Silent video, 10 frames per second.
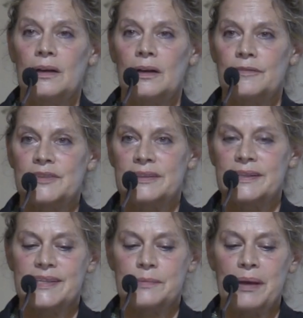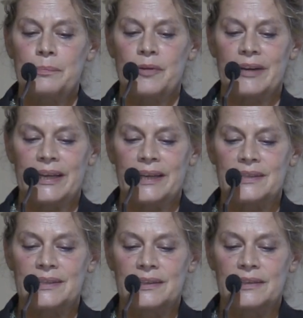After dismembering
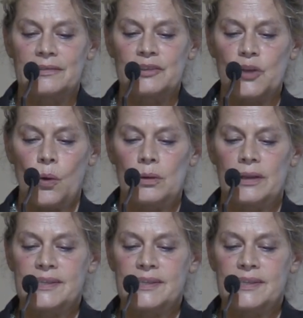it, the doll